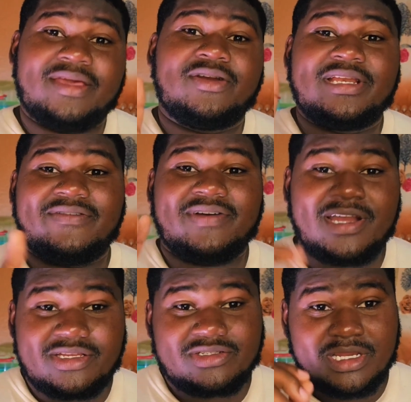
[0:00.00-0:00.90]
they currently have a
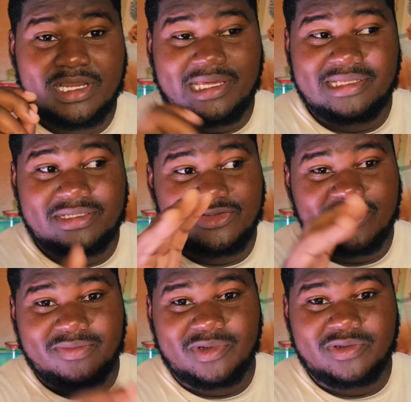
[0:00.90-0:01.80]
contract, and this is
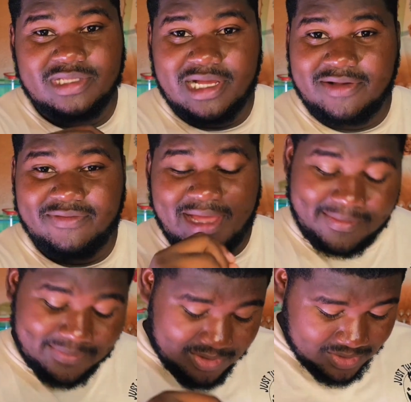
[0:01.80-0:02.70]
from out of the
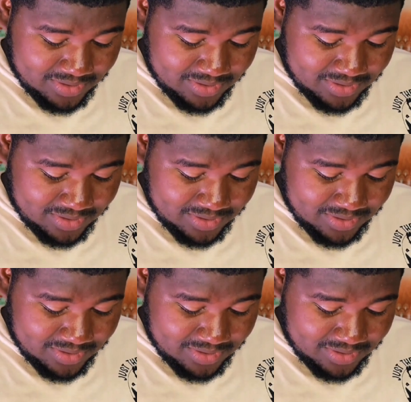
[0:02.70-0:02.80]
IPO,